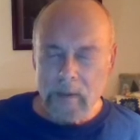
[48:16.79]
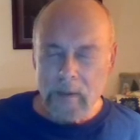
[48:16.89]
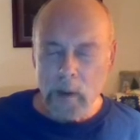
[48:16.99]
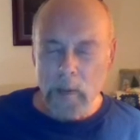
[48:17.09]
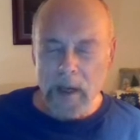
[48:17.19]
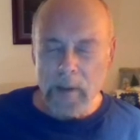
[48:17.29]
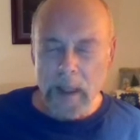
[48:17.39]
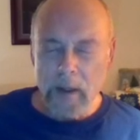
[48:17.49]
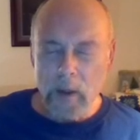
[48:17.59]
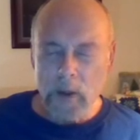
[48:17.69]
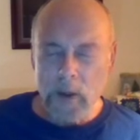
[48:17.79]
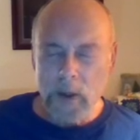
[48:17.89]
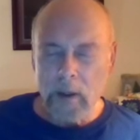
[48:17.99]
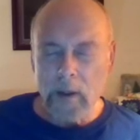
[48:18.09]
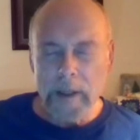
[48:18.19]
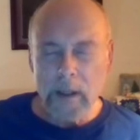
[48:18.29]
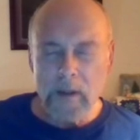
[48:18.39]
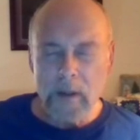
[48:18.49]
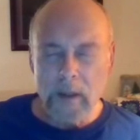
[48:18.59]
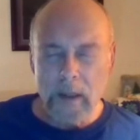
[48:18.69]
There may be those that are
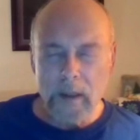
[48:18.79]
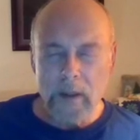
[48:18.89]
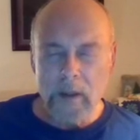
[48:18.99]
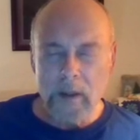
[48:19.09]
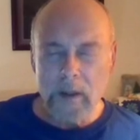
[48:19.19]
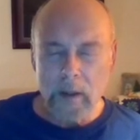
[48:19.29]
listening to this